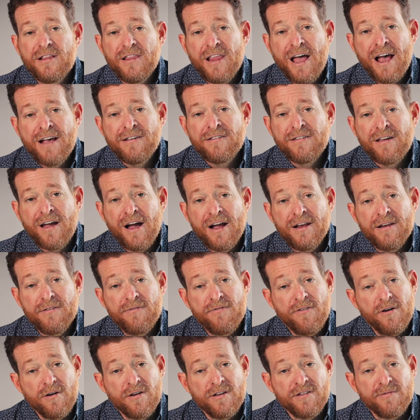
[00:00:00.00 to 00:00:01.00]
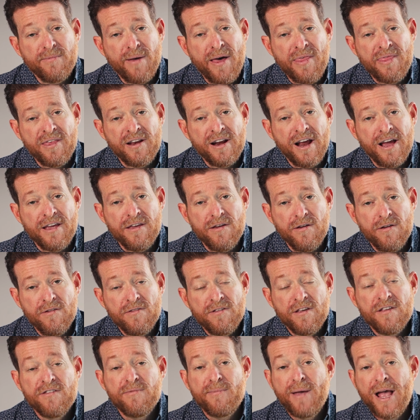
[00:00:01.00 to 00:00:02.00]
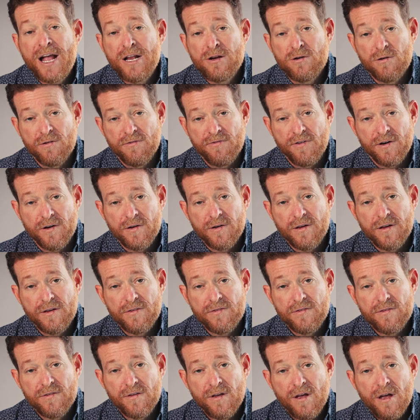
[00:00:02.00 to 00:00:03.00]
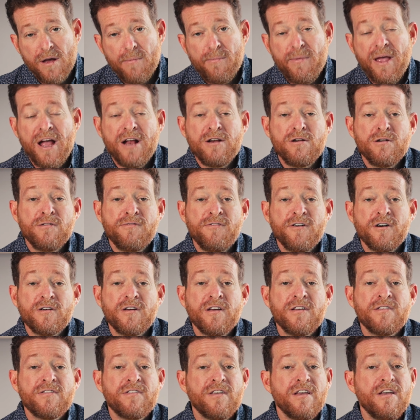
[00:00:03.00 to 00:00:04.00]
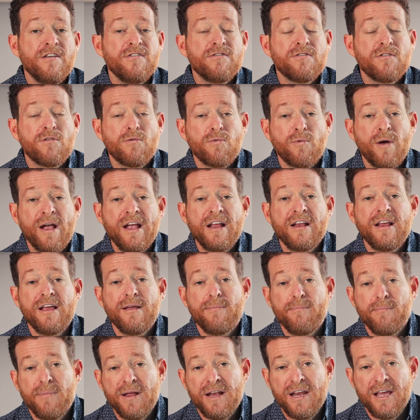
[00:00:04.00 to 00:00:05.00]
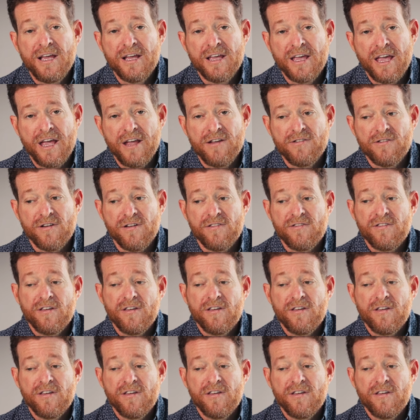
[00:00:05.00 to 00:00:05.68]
last kind of focus method I use is manual focus. Manual focus is great in many occasions.